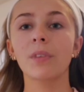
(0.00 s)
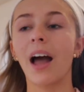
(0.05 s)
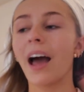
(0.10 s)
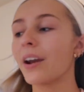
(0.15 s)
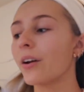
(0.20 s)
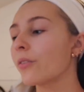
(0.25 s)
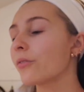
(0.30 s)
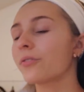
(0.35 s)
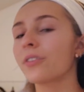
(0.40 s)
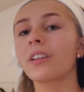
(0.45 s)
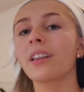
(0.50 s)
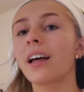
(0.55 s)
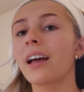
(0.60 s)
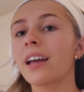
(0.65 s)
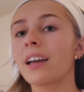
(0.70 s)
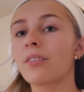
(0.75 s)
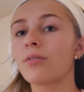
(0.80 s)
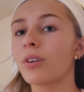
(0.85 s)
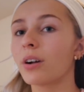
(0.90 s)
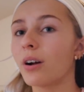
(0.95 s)
I don't feel
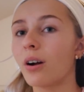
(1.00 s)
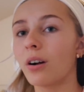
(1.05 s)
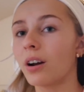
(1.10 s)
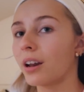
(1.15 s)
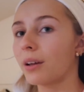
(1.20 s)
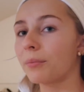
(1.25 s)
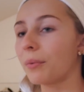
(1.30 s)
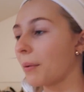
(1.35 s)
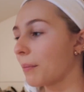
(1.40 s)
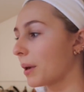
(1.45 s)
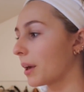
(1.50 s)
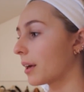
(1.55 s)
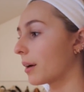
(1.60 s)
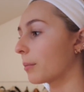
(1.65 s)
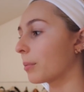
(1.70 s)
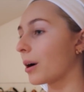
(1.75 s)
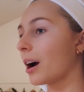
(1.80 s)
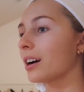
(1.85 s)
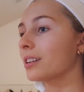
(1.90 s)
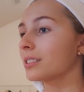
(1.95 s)
like recording my
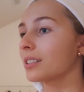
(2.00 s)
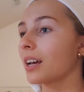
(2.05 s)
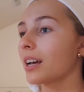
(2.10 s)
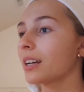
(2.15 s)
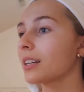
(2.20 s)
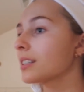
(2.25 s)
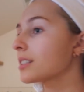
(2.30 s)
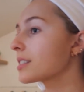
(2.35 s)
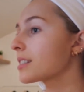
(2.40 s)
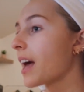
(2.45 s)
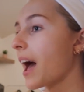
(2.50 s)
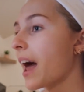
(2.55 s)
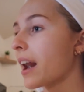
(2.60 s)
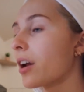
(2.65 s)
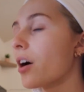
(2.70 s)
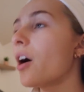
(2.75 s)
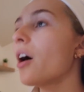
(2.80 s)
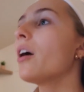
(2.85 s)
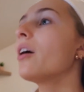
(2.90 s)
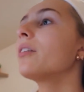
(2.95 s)
makeup process at
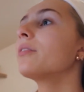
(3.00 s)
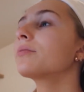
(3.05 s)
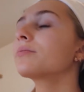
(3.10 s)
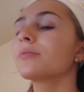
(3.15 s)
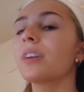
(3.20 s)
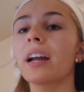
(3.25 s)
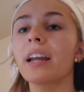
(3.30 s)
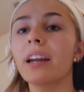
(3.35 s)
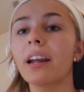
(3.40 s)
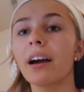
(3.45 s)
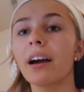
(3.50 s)
all right